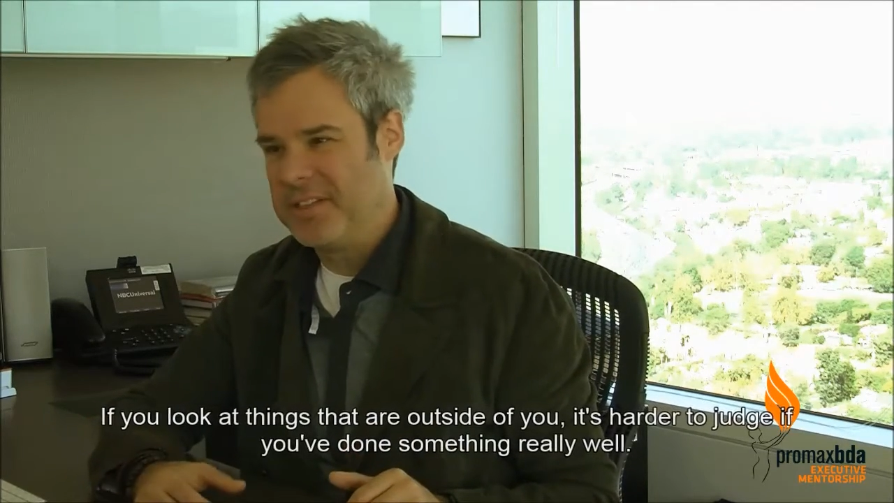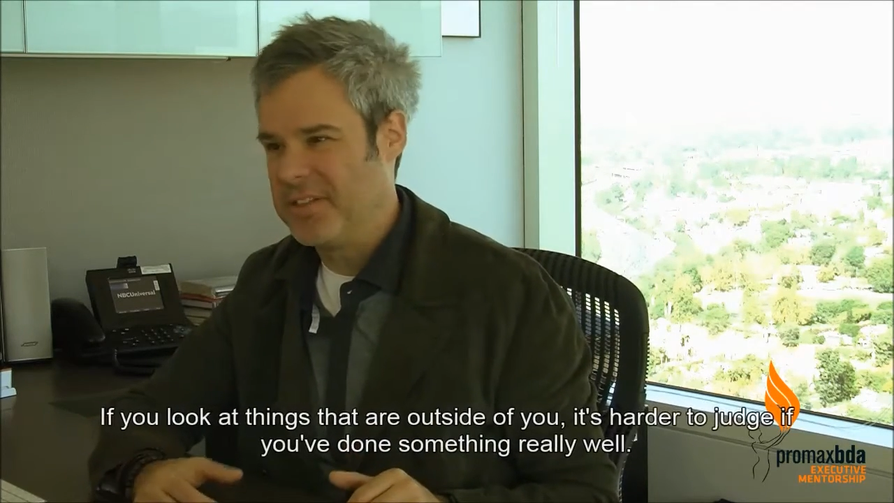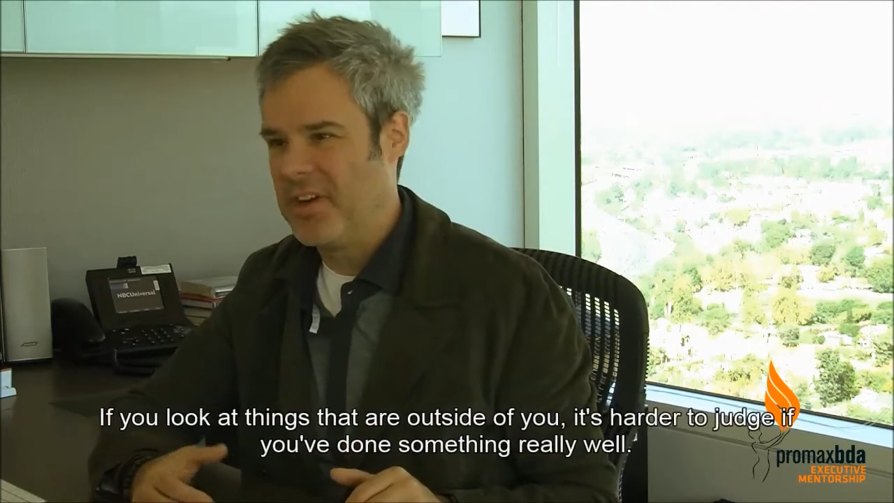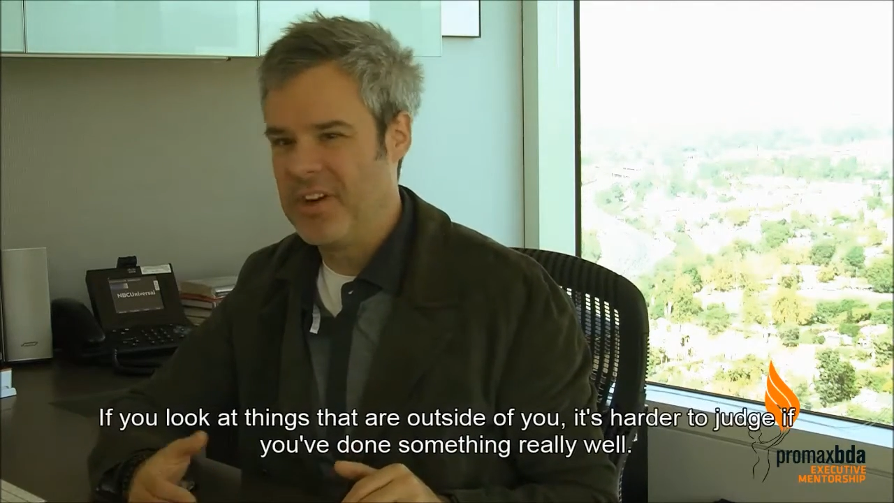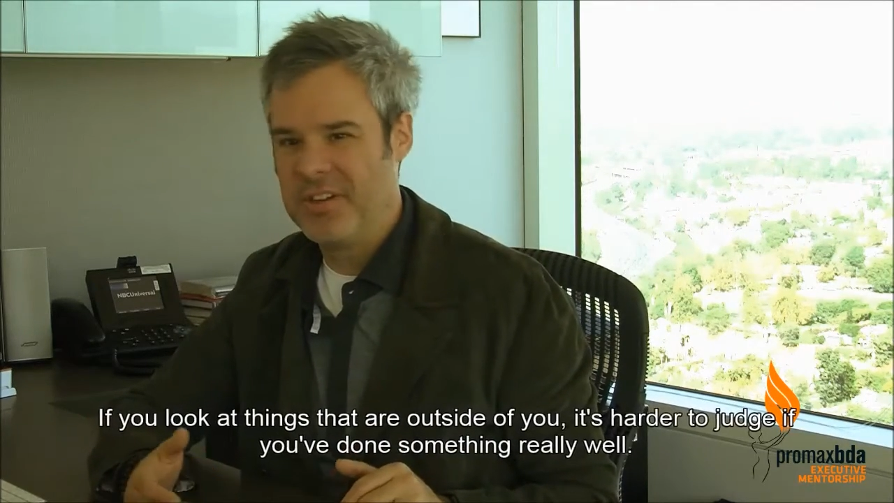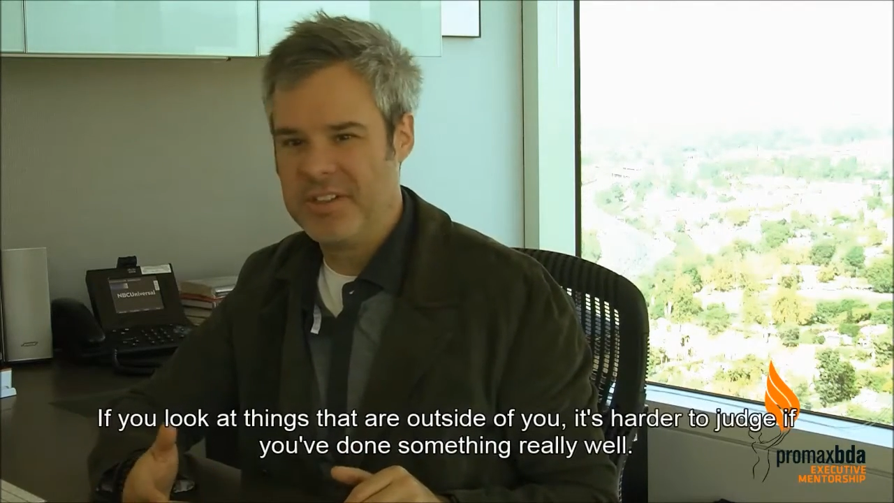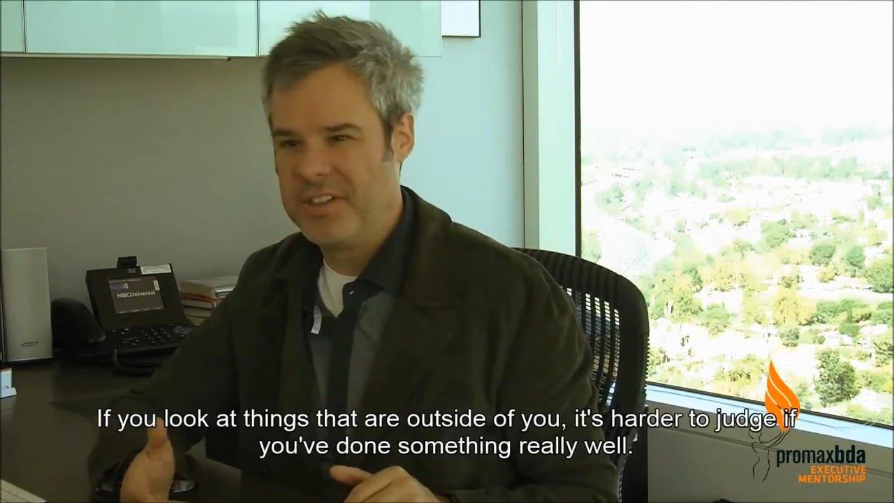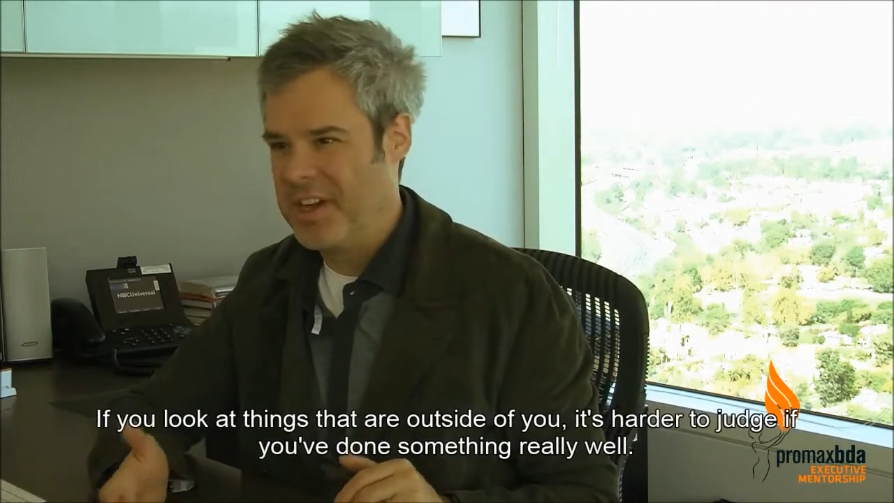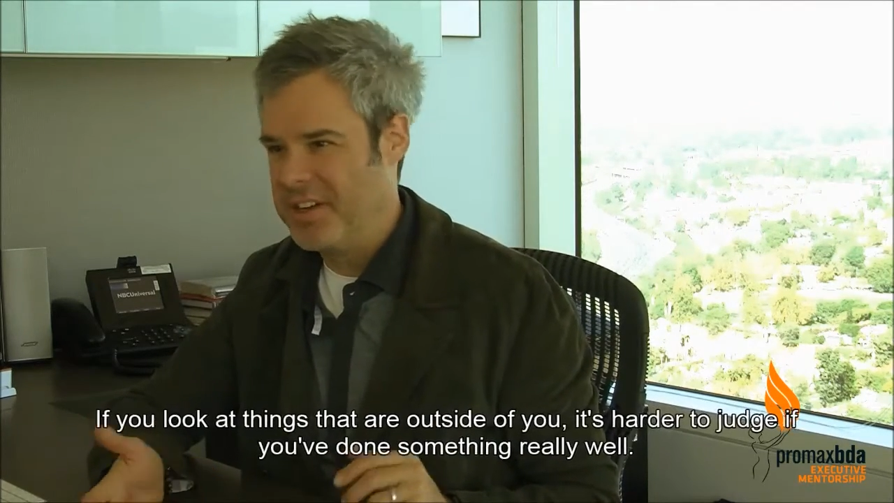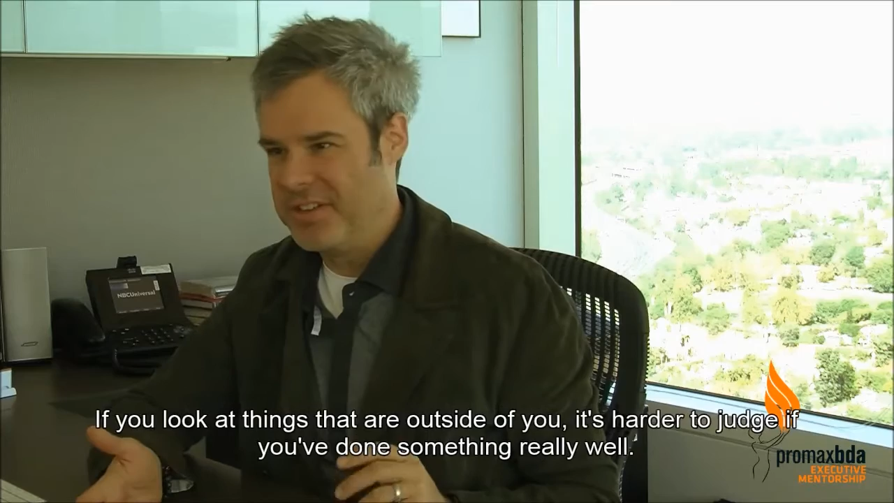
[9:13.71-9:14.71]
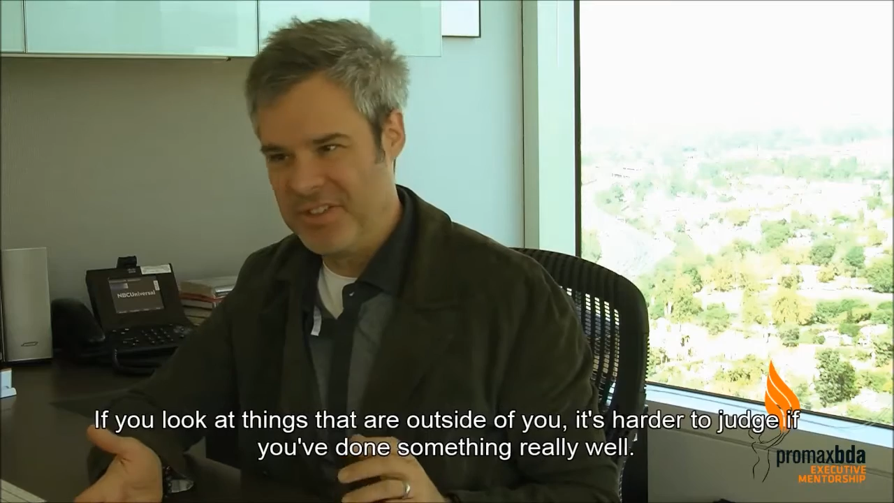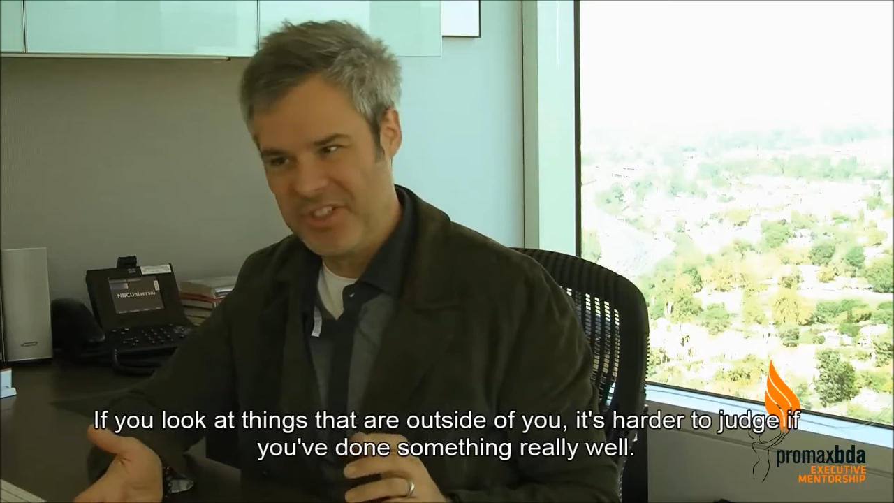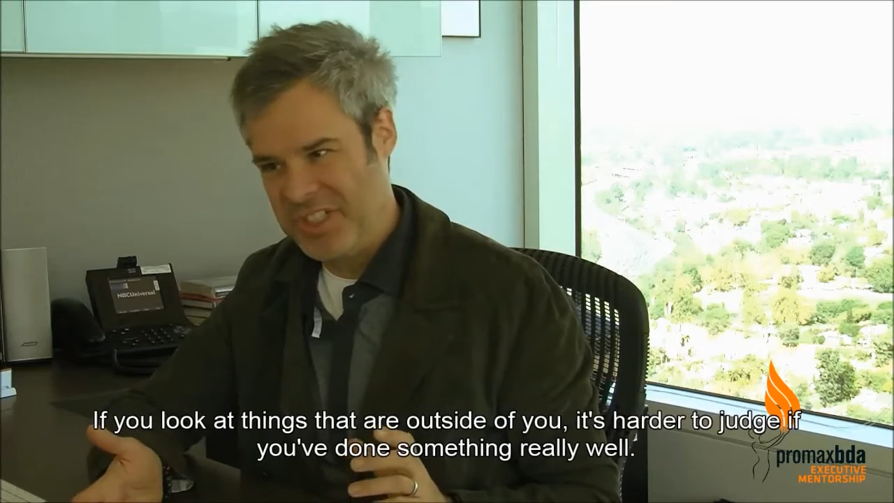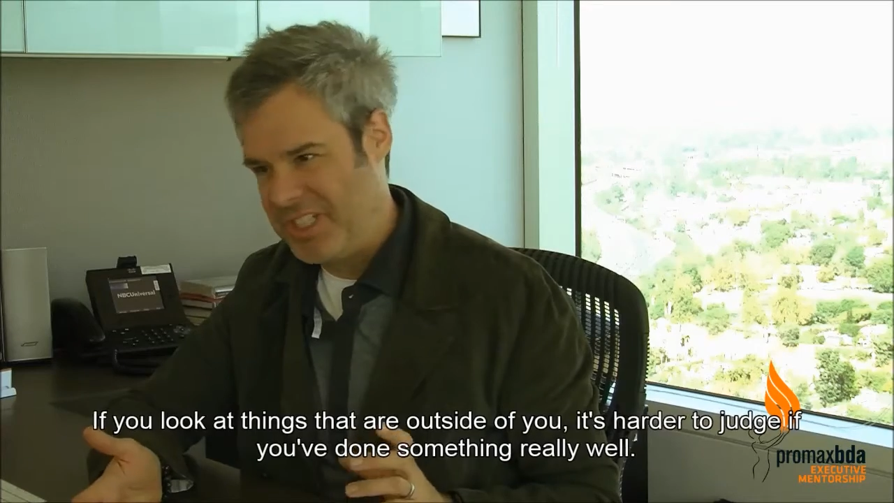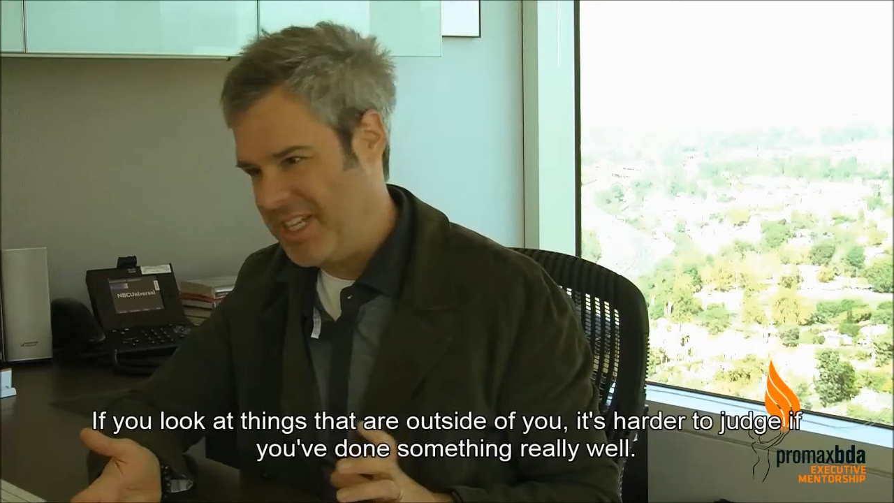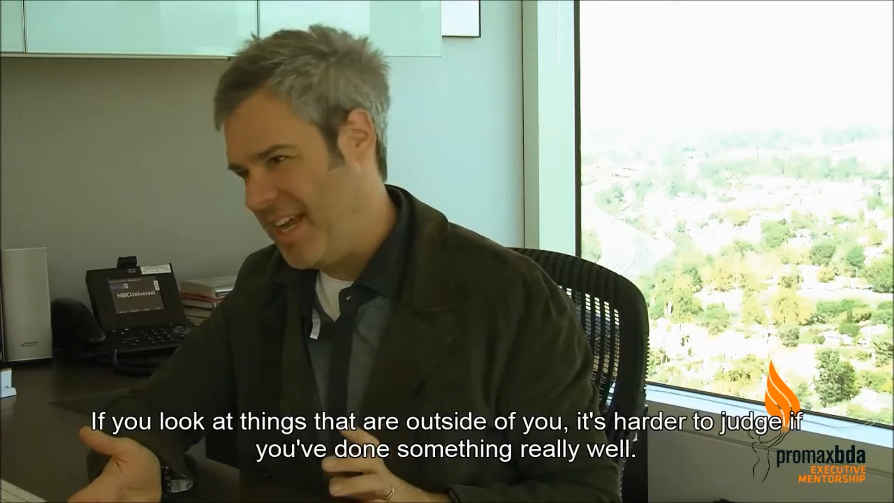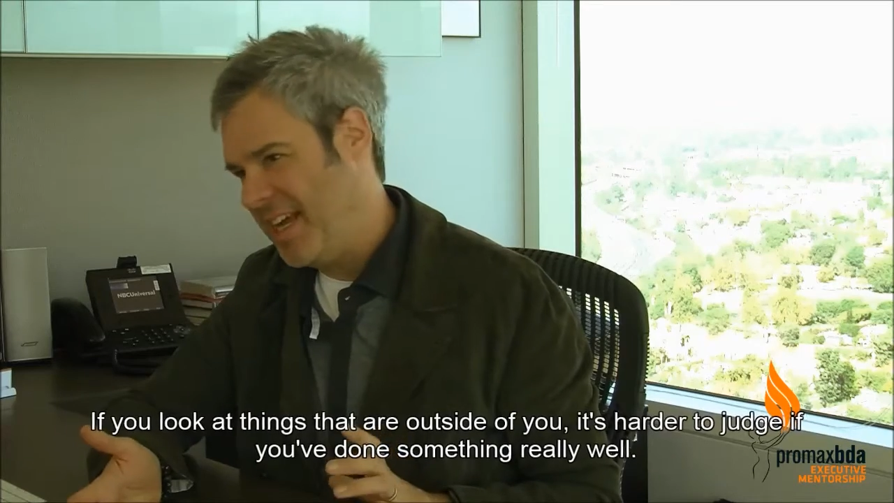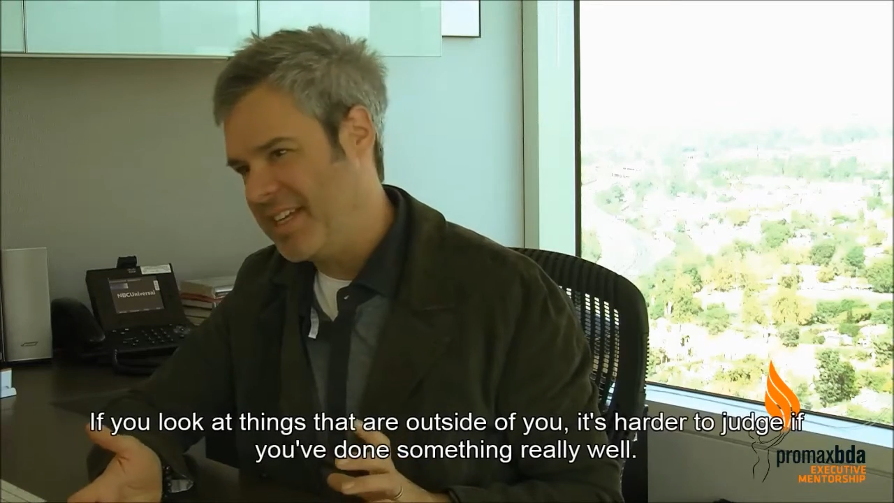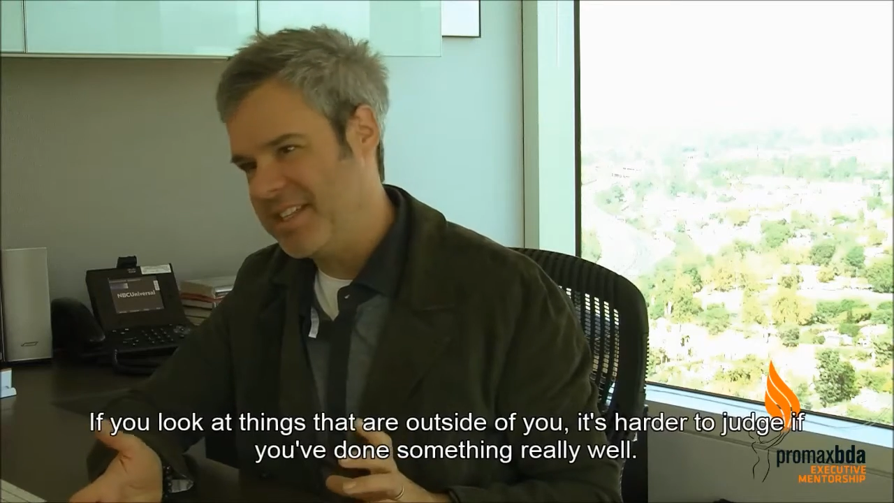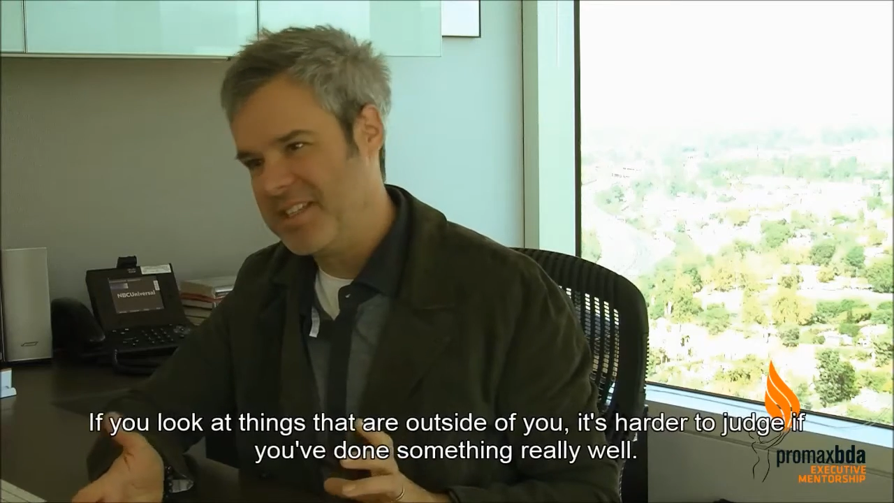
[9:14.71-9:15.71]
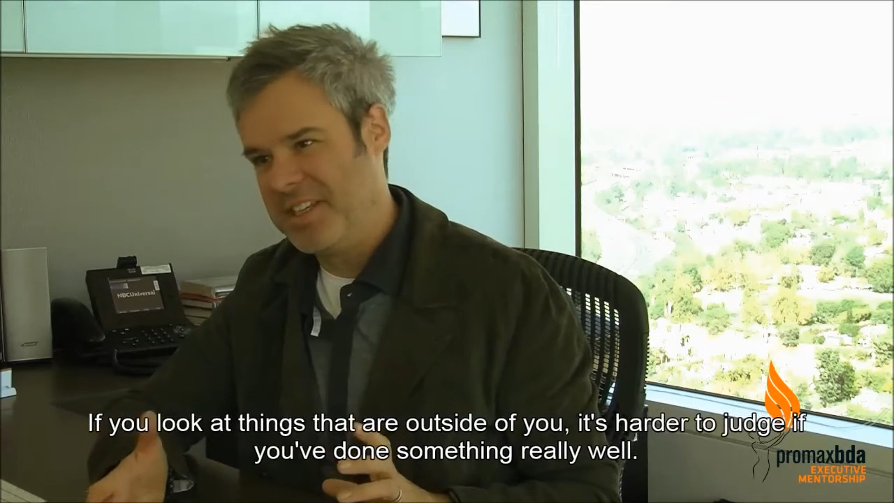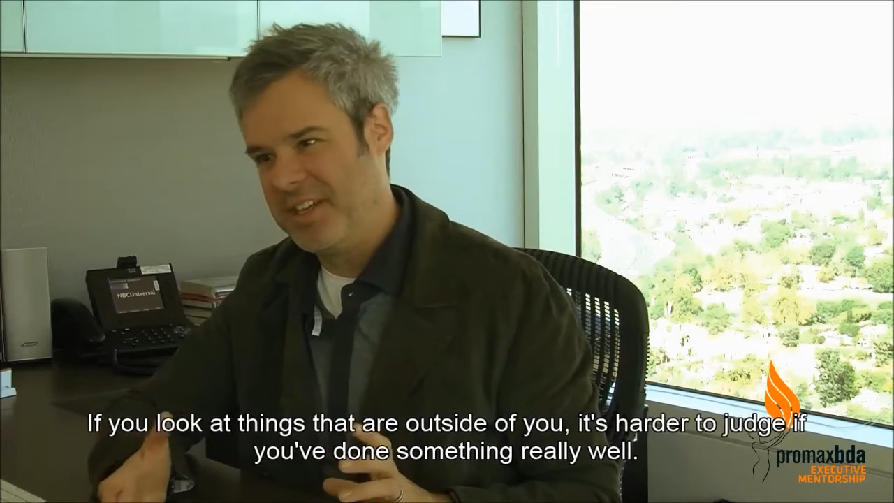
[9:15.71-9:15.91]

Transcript: It's harder to understand